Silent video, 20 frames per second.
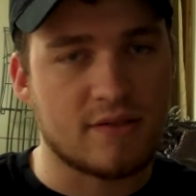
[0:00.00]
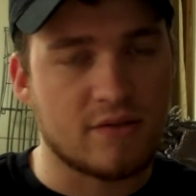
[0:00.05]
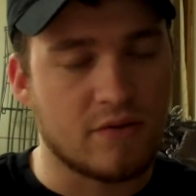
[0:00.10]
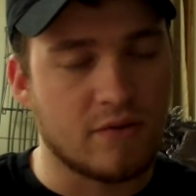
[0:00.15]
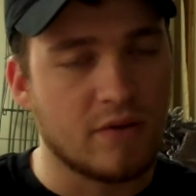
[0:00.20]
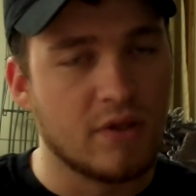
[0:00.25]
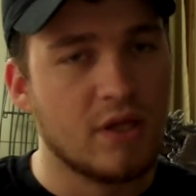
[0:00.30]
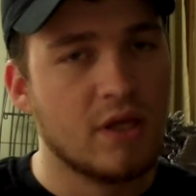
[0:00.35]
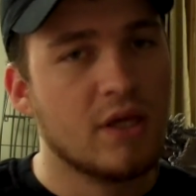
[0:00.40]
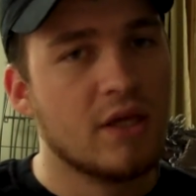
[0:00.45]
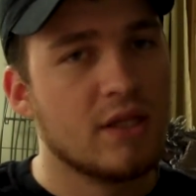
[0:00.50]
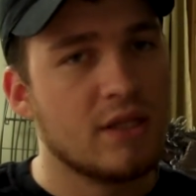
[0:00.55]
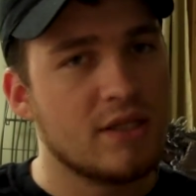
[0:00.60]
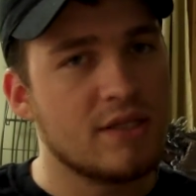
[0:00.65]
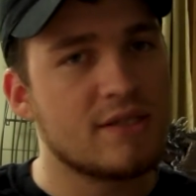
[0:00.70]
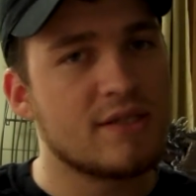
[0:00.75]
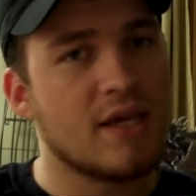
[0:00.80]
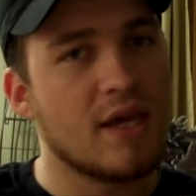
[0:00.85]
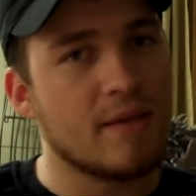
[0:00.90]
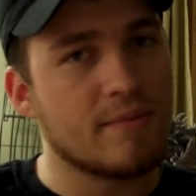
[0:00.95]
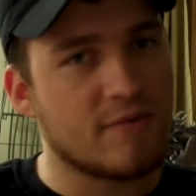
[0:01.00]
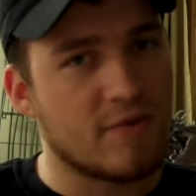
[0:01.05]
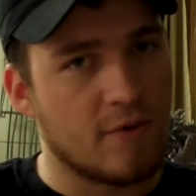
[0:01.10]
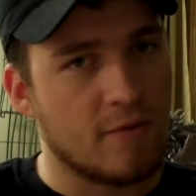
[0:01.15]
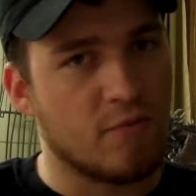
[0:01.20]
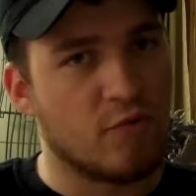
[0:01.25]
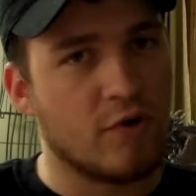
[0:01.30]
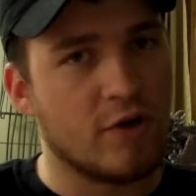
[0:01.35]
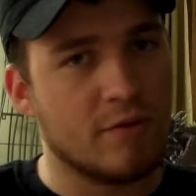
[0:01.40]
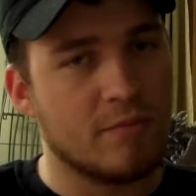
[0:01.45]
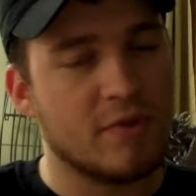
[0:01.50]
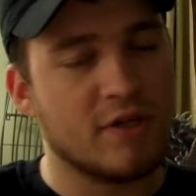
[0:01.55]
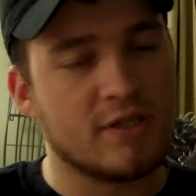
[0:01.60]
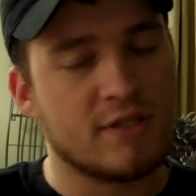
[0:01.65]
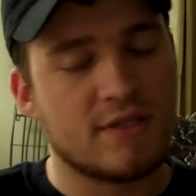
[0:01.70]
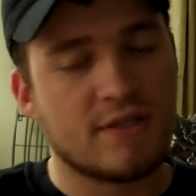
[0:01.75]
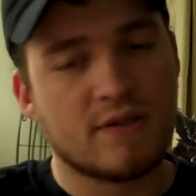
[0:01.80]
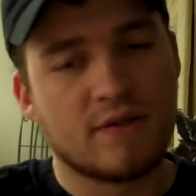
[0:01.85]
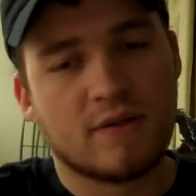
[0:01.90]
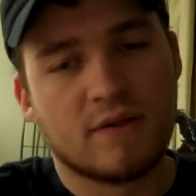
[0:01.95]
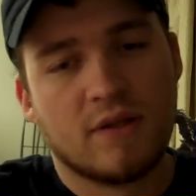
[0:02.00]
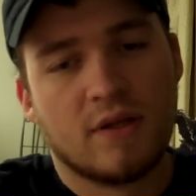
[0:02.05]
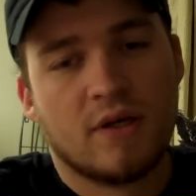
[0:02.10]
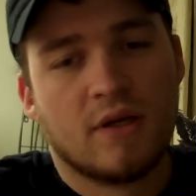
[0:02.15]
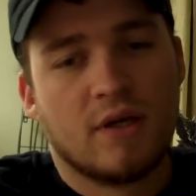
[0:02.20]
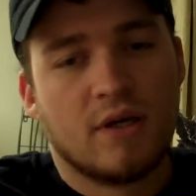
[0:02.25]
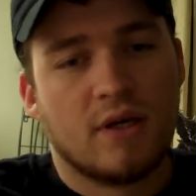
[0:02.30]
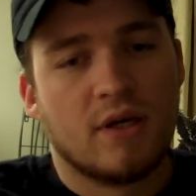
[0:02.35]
So these games are a pretty big deal.